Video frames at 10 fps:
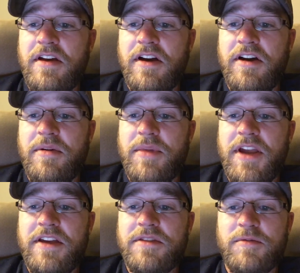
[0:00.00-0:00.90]

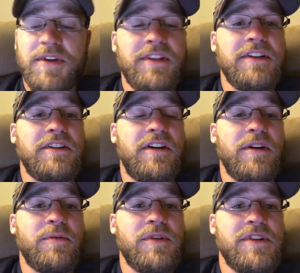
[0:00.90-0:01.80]
And the Ridley
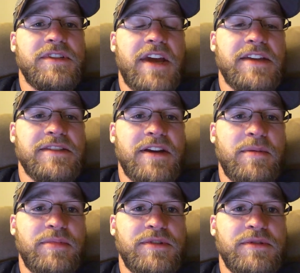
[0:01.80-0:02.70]
taunt, where he stands
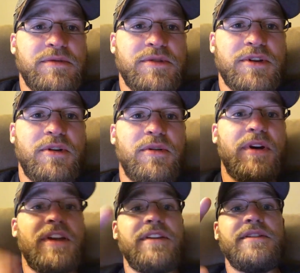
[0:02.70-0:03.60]
up to show